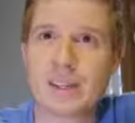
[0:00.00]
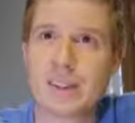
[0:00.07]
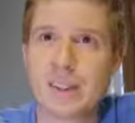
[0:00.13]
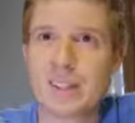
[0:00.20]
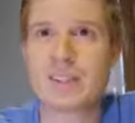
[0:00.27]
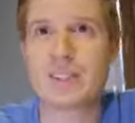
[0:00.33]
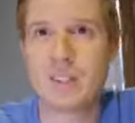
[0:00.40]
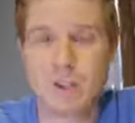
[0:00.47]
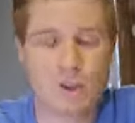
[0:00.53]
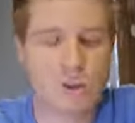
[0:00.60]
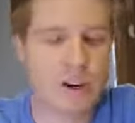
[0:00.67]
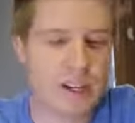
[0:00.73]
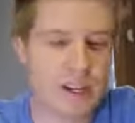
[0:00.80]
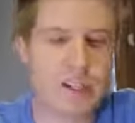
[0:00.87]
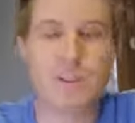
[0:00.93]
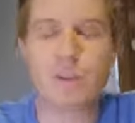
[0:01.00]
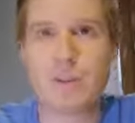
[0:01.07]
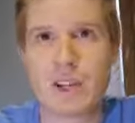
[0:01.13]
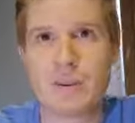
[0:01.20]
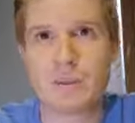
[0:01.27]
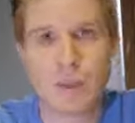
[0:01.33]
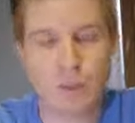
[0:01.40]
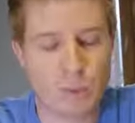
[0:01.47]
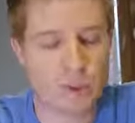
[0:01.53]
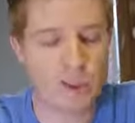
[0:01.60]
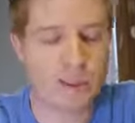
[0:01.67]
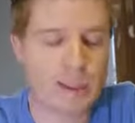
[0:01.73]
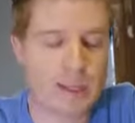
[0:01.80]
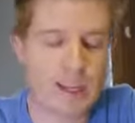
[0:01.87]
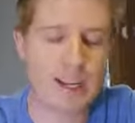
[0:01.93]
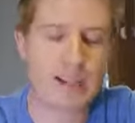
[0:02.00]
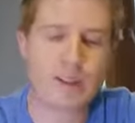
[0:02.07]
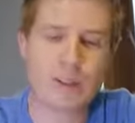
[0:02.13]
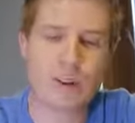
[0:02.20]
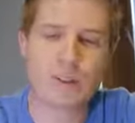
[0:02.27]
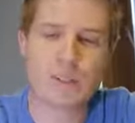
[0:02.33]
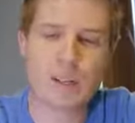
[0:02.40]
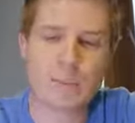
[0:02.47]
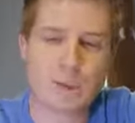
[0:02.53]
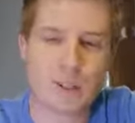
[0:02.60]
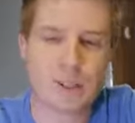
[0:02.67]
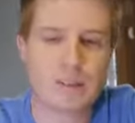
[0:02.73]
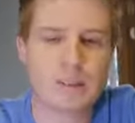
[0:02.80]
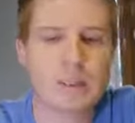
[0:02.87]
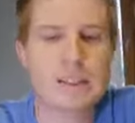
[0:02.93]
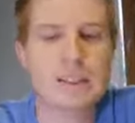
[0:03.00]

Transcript: things that you create because you typed in a word that it hadn't thought of typing in.